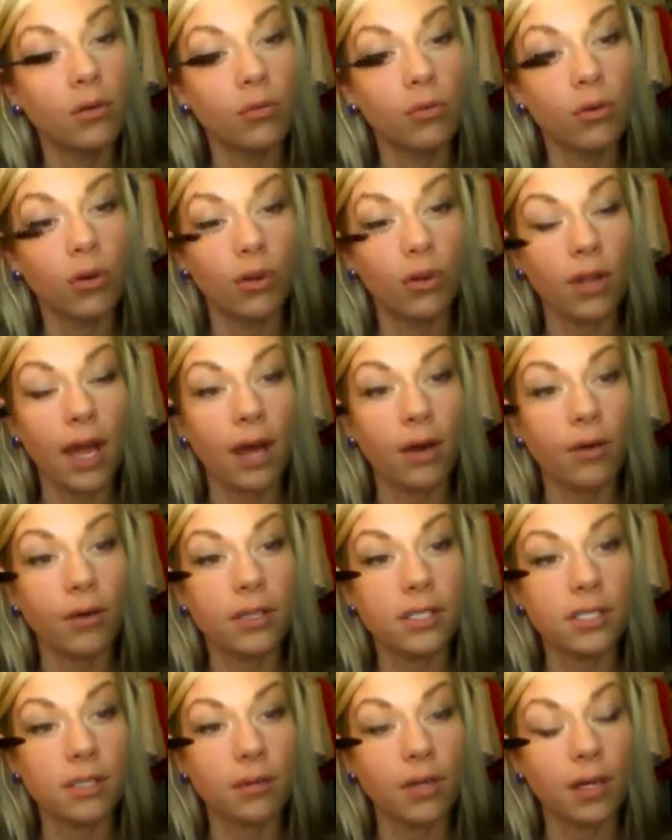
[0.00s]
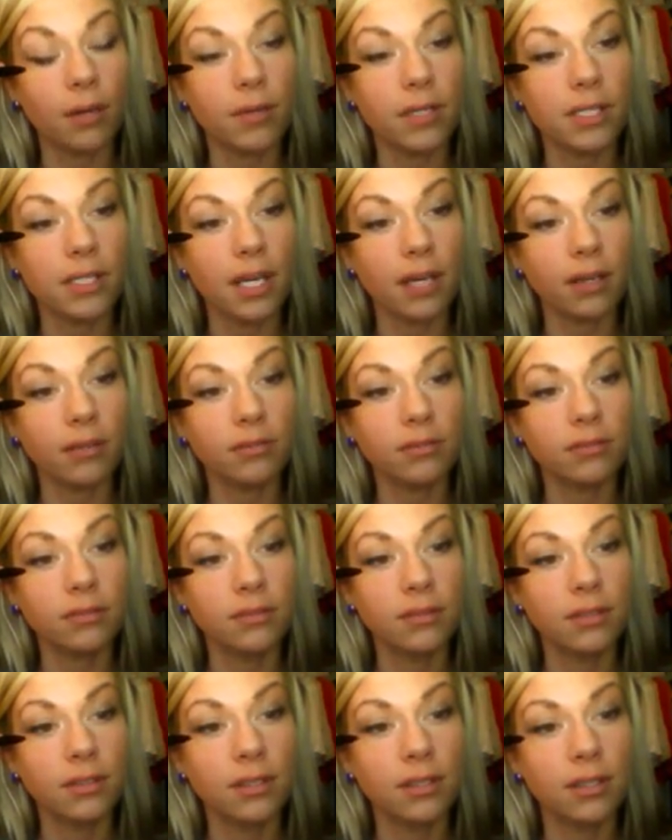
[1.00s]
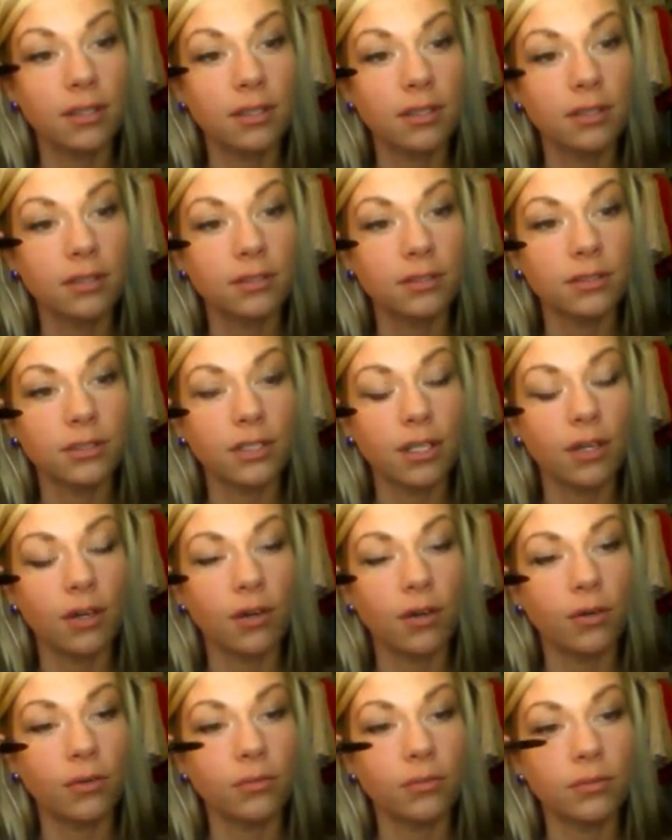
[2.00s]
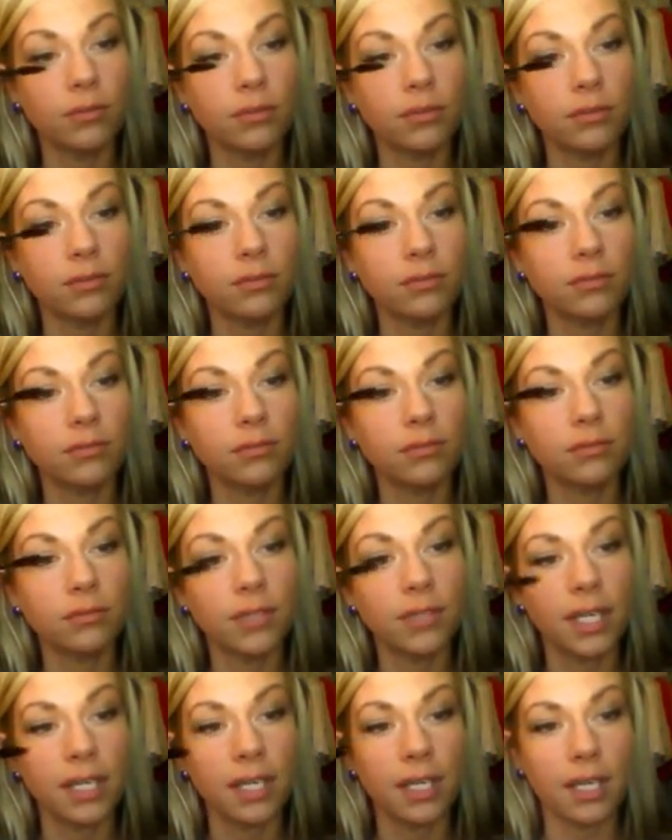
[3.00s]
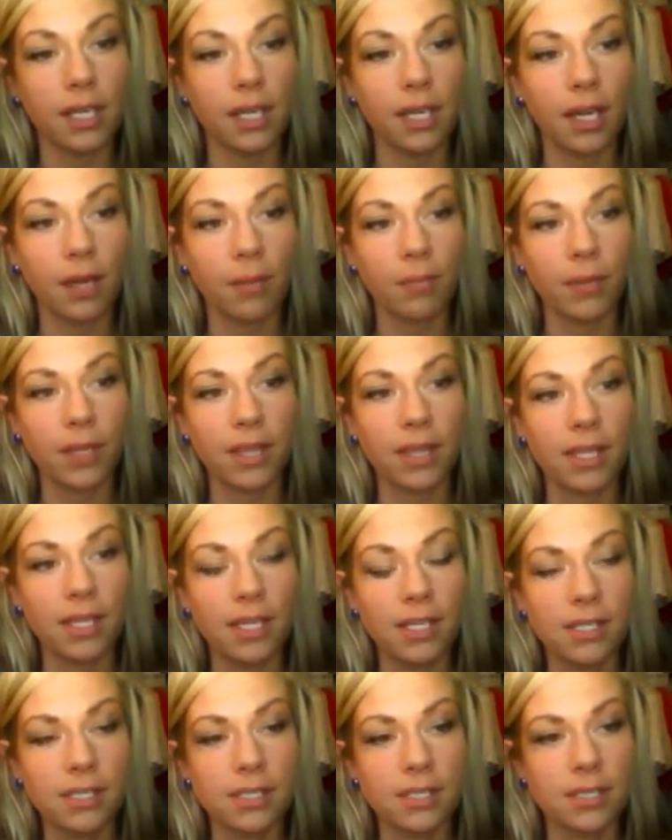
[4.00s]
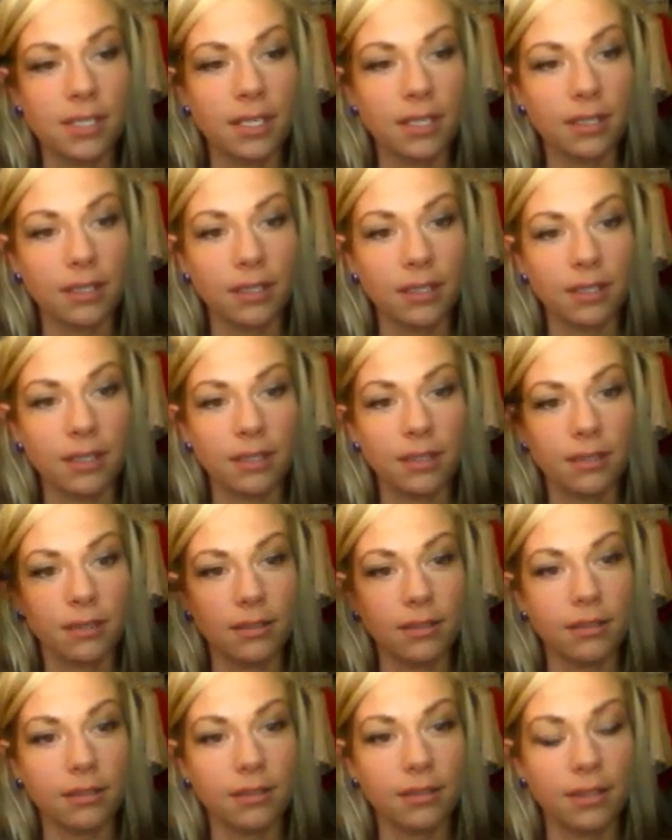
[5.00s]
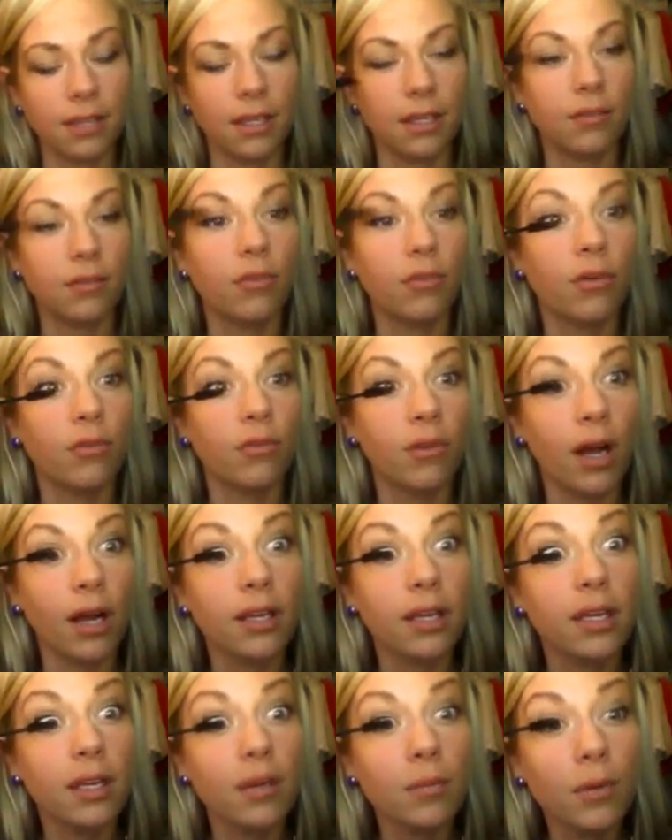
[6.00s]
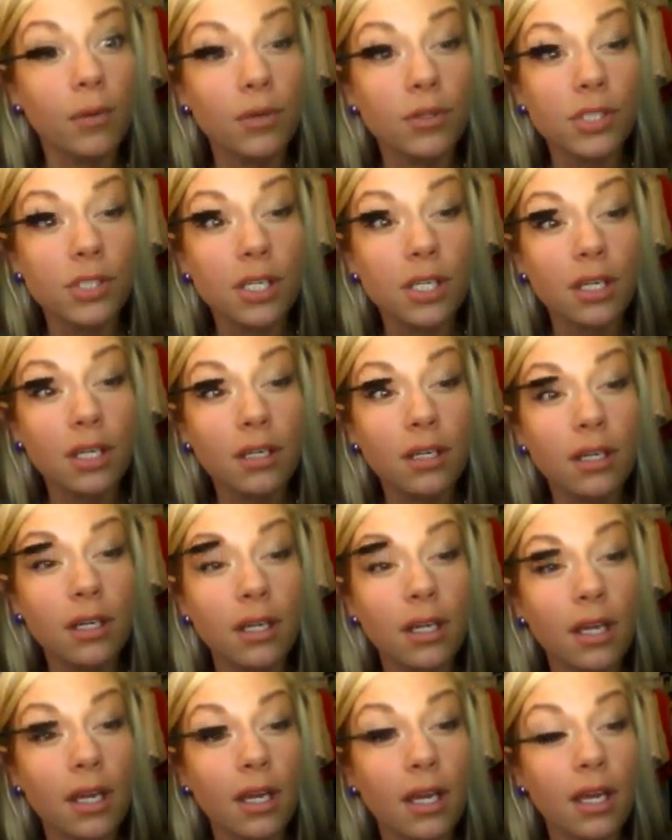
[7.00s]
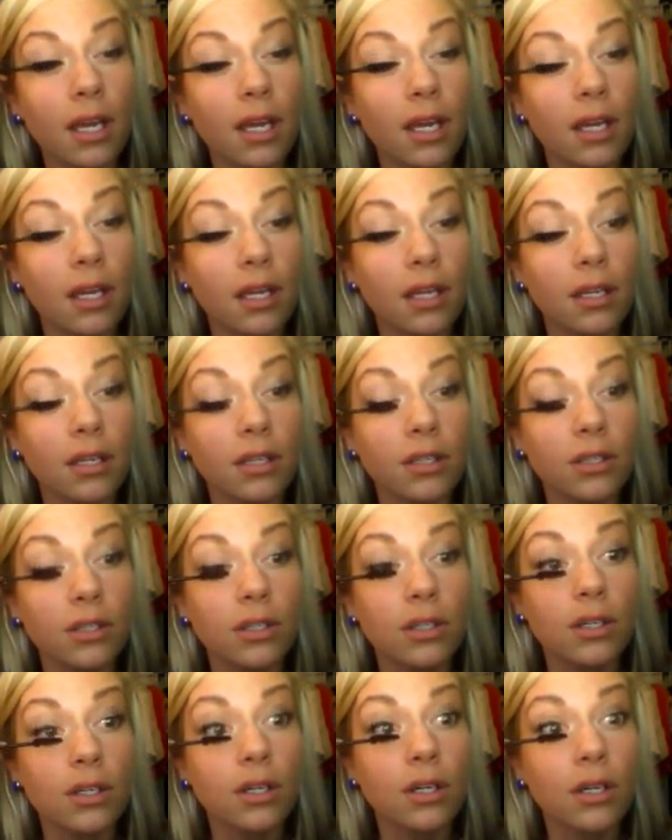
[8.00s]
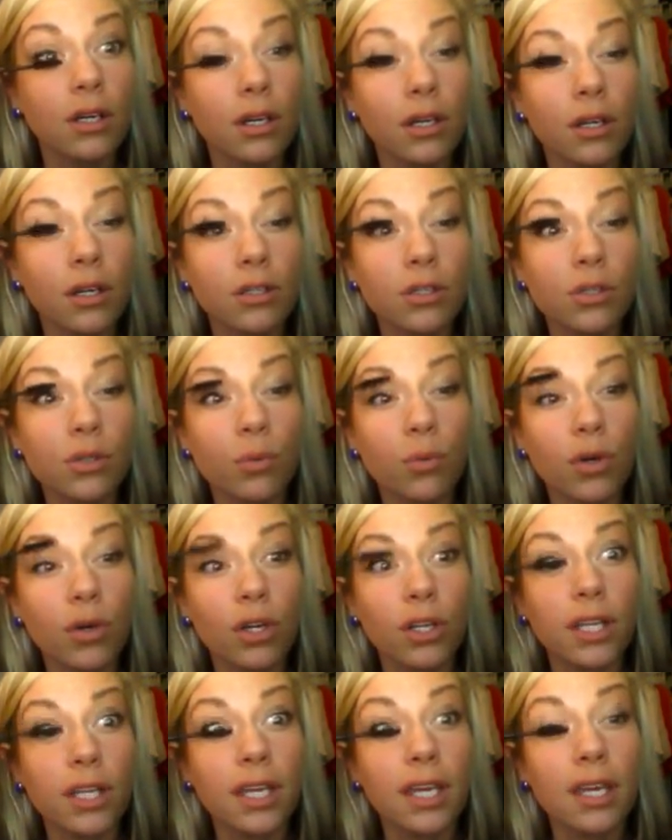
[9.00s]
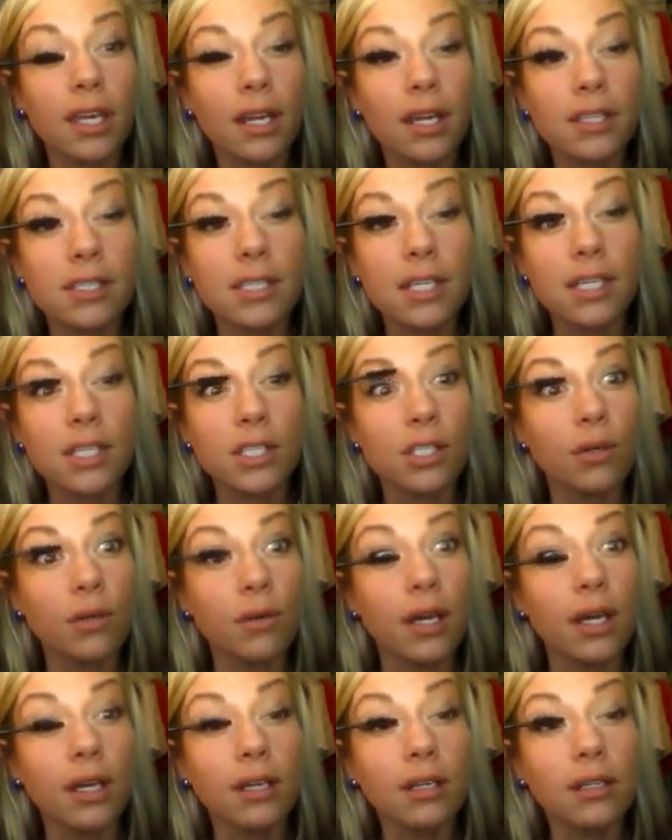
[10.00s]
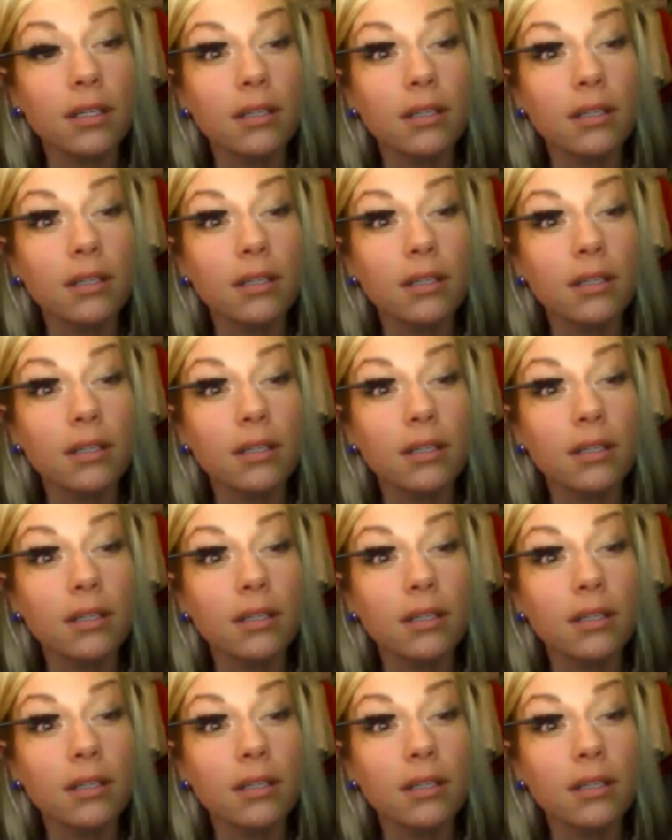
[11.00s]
roll out as I'm coming down. So, up like this, kind of a rocking motion, and twirling it as I do it,